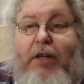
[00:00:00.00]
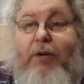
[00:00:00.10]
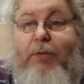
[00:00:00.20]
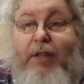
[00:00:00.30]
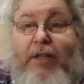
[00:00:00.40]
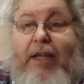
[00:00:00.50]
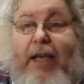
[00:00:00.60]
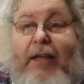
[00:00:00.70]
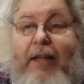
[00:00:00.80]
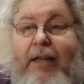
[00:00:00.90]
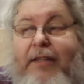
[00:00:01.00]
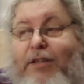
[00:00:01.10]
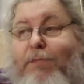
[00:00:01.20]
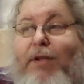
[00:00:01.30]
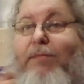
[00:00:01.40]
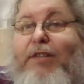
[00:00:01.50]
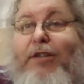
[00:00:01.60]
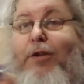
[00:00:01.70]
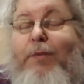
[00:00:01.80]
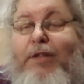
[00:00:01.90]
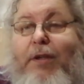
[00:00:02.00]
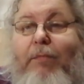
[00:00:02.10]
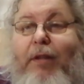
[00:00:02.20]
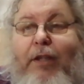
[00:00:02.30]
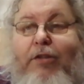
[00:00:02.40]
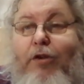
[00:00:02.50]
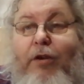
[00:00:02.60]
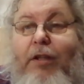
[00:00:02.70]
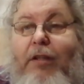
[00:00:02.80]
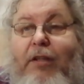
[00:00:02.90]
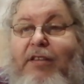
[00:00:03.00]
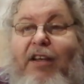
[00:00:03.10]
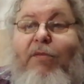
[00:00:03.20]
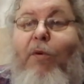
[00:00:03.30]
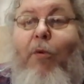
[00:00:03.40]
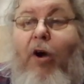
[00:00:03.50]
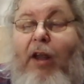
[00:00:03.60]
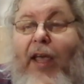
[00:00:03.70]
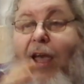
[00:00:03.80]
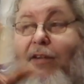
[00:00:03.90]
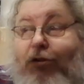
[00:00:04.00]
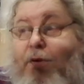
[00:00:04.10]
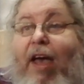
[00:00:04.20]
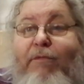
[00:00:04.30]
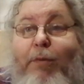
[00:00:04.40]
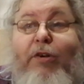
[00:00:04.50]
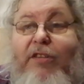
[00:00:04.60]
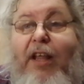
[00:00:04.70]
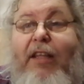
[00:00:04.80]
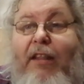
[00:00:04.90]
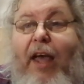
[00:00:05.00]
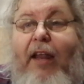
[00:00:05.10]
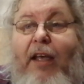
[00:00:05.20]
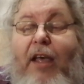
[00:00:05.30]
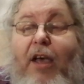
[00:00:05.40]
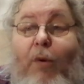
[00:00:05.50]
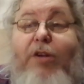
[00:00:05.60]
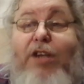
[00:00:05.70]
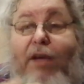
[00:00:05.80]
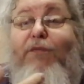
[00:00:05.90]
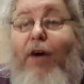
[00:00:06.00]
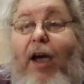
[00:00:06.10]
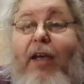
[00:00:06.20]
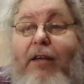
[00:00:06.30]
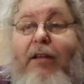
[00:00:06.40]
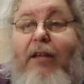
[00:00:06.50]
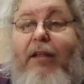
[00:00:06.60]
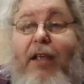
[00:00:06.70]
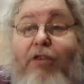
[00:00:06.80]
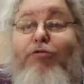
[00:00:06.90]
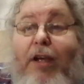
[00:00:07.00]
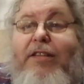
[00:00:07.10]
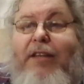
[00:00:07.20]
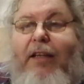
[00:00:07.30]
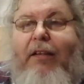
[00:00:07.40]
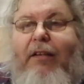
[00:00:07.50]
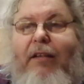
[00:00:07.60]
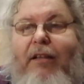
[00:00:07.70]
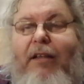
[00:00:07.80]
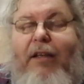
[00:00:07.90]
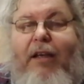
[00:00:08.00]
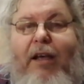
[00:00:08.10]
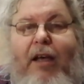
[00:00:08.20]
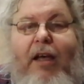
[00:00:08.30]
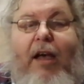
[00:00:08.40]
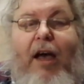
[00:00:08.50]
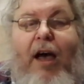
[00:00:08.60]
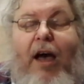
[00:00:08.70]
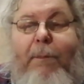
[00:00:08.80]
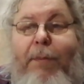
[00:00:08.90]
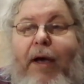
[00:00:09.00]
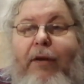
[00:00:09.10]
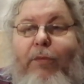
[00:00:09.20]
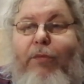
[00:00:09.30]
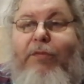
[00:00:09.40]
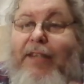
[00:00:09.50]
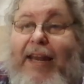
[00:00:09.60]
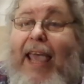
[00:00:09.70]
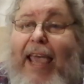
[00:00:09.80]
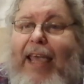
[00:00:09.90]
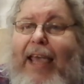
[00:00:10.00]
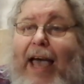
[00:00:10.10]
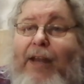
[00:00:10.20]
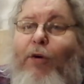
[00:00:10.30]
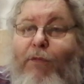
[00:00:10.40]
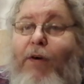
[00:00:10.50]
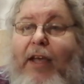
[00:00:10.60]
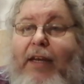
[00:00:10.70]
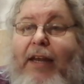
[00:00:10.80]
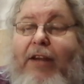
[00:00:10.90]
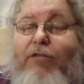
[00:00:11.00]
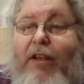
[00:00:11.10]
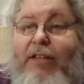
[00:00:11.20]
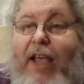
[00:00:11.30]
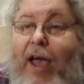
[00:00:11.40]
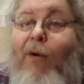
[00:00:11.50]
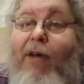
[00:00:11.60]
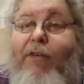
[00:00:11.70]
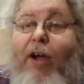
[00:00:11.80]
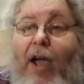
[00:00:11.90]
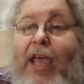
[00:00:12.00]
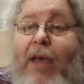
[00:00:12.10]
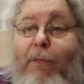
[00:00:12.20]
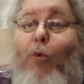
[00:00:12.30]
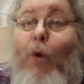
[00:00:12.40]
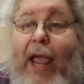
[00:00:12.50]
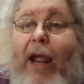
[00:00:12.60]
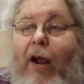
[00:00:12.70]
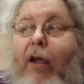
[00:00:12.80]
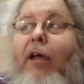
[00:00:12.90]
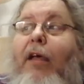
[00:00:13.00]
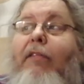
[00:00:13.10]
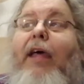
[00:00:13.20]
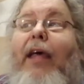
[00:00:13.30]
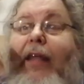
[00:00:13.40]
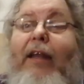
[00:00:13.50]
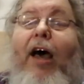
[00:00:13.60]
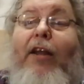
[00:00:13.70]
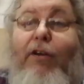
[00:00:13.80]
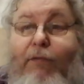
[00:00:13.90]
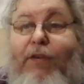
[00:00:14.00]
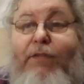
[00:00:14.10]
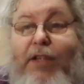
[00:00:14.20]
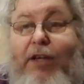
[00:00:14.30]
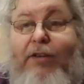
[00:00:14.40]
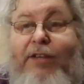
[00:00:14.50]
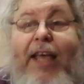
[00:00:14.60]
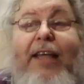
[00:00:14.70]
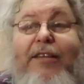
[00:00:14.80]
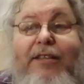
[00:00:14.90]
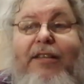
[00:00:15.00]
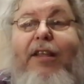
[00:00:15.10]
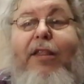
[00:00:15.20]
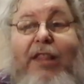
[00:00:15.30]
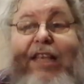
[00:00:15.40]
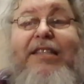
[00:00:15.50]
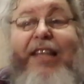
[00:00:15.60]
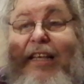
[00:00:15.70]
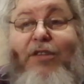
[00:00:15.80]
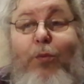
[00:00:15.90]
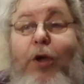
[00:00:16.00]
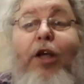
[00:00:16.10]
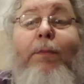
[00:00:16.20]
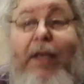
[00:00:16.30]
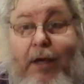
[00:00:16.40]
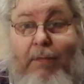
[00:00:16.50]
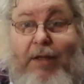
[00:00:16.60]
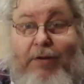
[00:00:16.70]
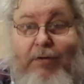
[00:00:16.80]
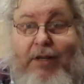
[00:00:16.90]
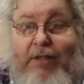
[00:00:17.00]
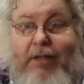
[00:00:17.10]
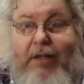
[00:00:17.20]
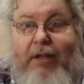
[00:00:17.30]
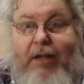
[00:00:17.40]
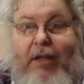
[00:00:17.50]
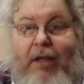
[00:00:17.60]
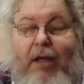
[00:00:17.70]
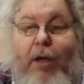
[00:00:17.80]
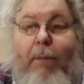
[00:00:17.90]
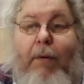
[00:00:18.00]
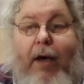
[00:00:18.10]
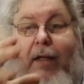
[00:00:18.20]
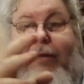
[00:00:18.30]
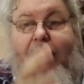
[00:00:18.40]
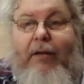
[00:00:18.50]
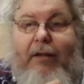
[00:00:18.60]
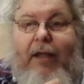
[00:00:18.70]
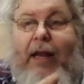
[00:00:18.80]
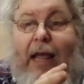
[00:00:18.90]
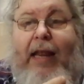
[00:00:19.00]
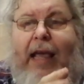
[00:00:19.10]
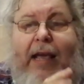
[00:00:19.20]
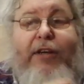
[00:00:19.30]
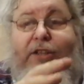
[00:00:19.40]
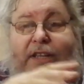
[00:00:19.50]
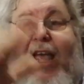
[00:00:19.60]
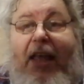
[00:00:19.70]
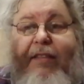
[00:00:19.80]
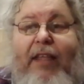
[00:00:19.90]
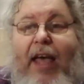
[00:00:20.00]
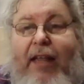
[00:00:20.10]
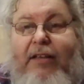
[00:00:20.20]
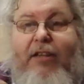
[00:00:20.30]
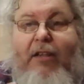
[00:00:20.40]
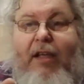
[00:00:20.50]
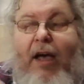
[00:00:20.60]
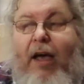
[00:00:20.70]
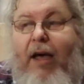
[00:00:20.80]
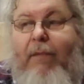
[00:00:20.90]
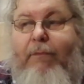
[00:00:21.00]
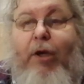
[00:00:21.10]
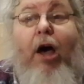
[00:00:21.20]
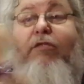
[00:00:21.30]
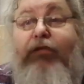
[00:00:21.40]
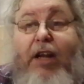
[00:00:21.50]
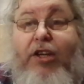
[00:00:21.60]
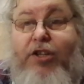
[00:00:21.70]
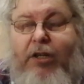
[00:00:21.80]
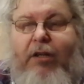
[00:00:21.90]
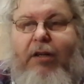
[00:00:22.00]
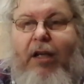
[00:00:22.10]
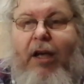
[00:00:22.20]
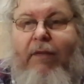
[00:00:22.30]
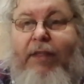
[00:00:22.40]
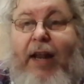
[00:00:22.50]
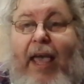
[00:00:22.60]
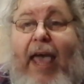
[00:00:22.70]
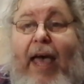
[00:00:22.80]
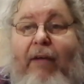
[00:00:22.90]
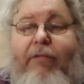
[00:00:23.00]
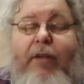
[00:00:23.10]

in with the date. And sometimes this could be something like during the Second World War. Like I do have books like that, which I find interesting. Uh, but today, I don't find it interesting. However, I am aware that in 150 years hence, these things will become interesting. But, and I understand that um, contradiction uh, that I have.